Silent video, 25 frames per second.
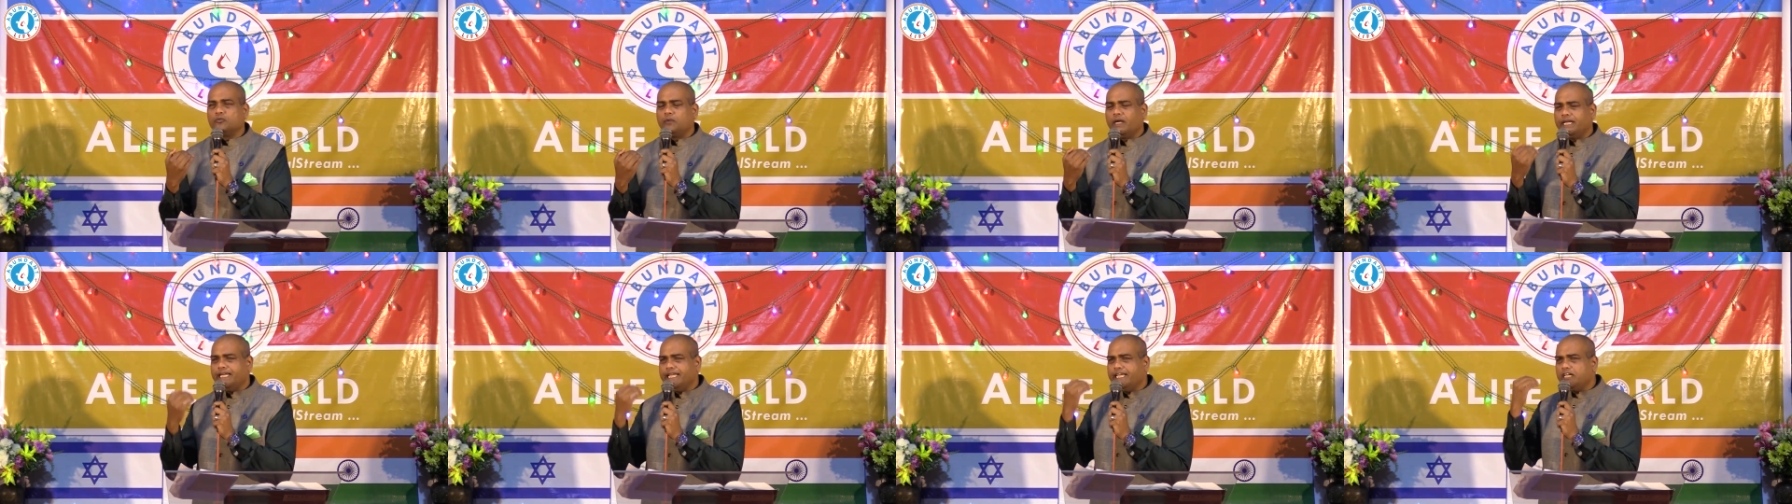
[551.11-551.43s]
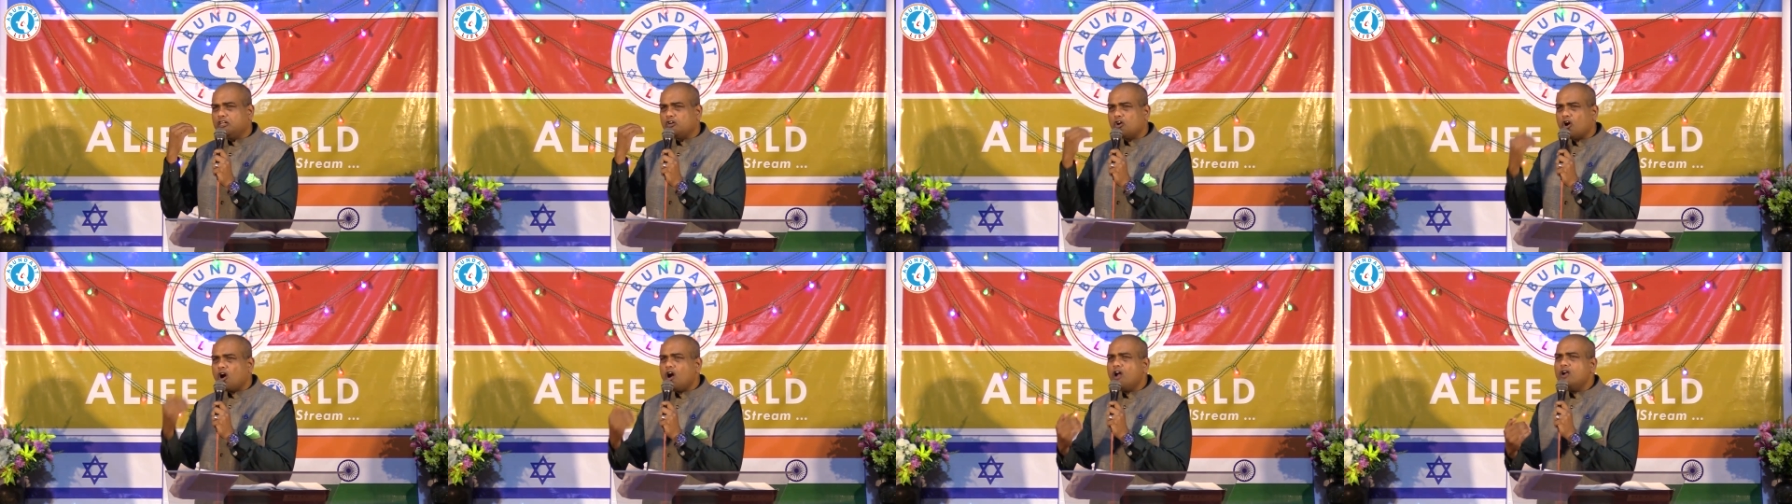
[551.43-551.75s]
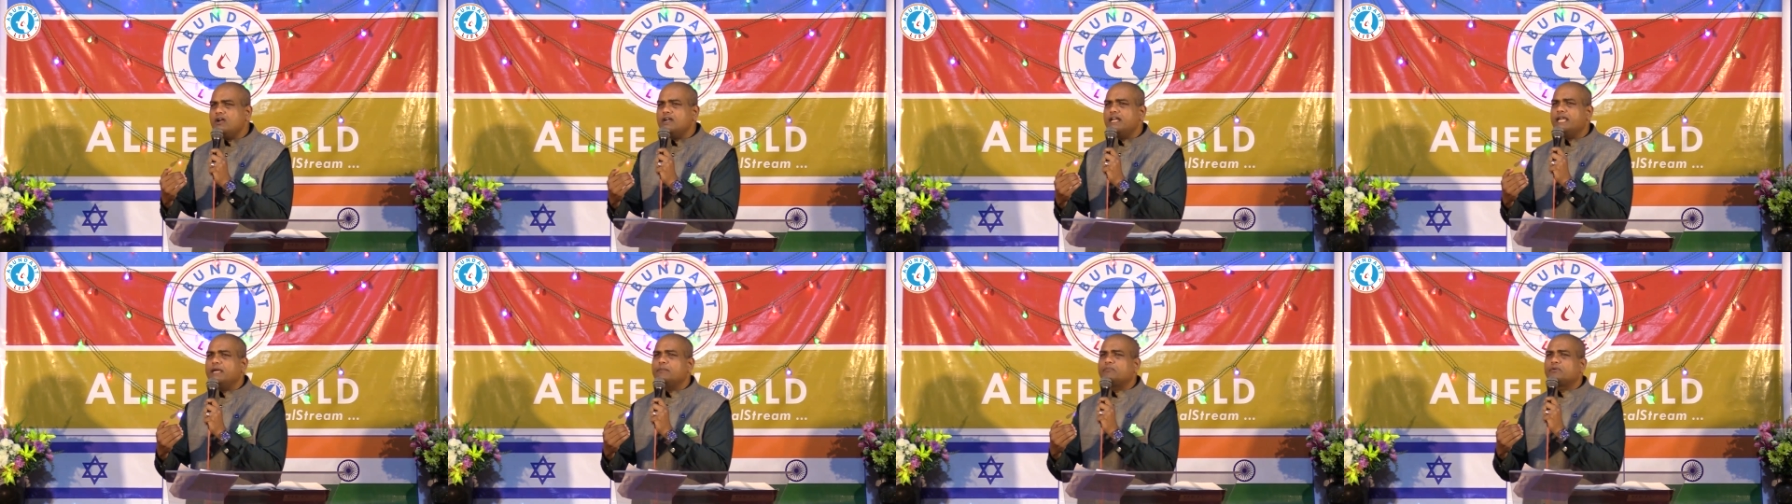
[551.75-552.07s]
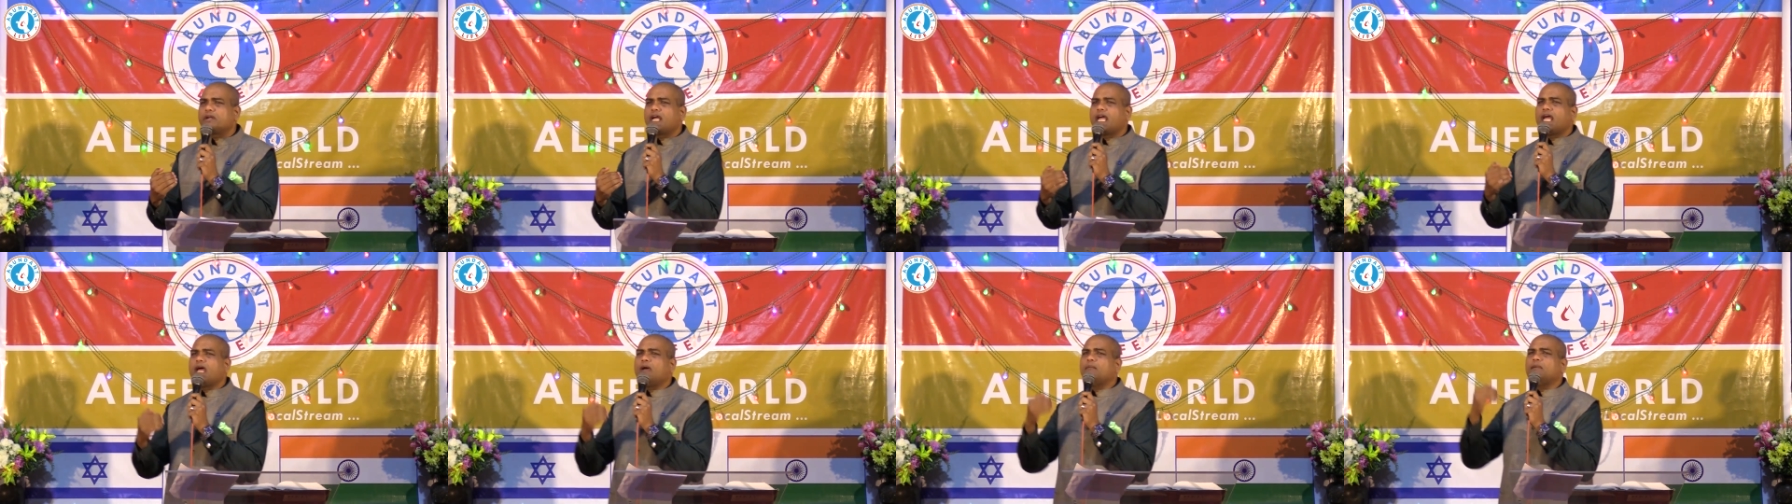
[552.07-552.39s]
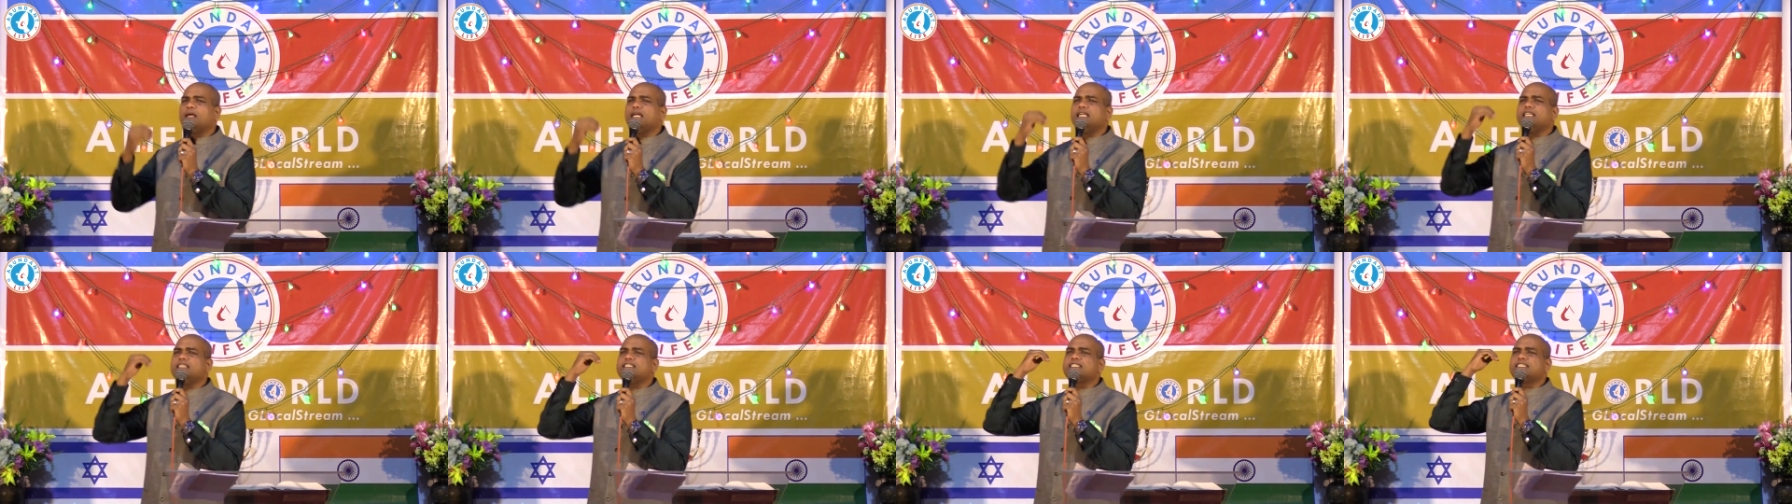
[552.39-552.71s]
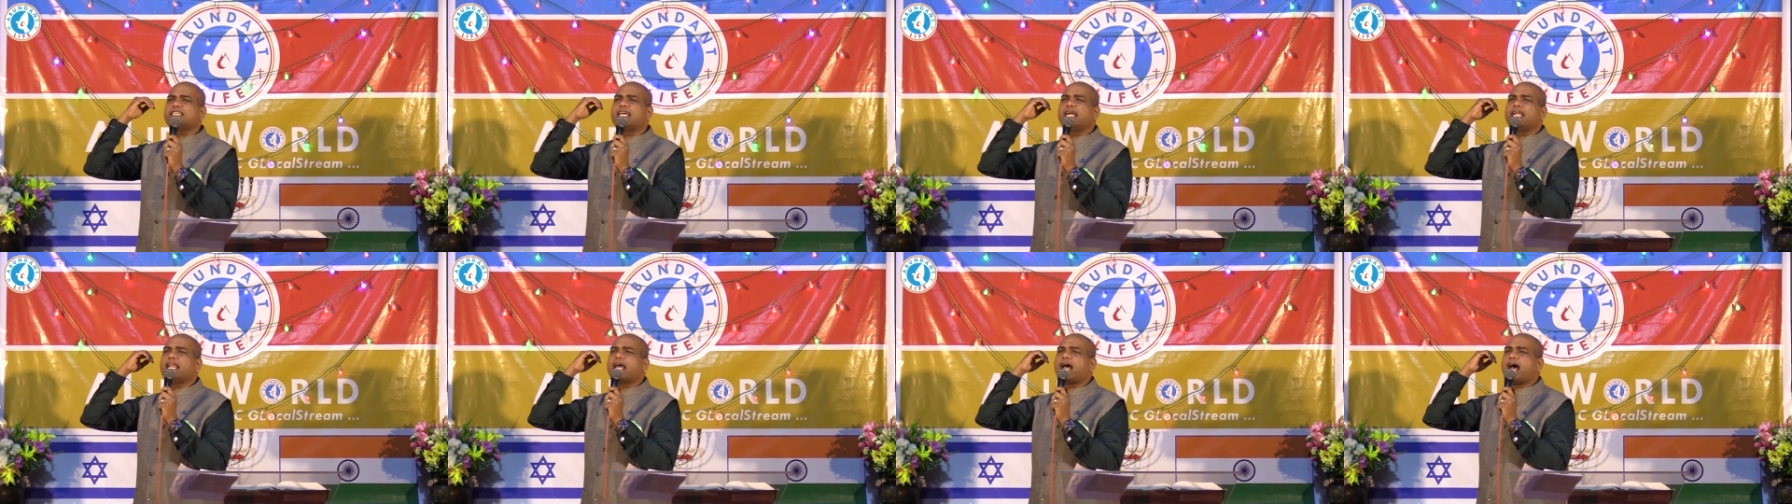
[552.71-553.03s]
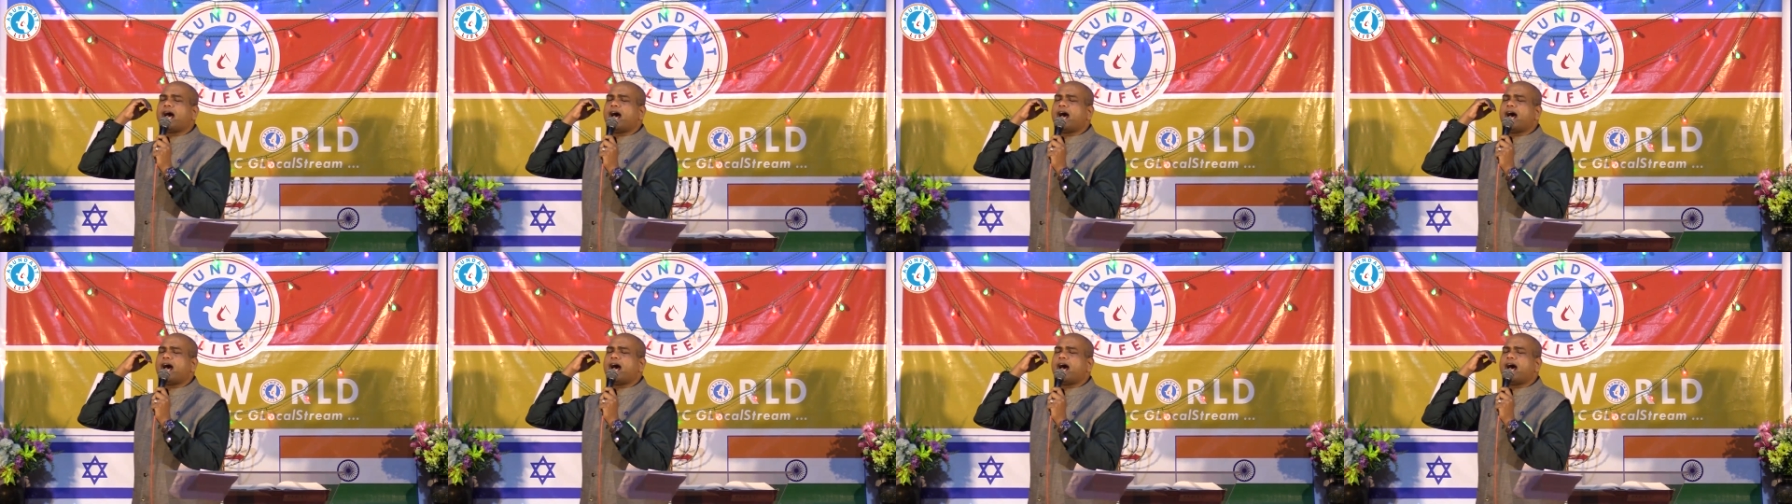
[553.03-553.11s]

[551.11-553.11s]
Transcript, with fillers: When he called Abraham and he said,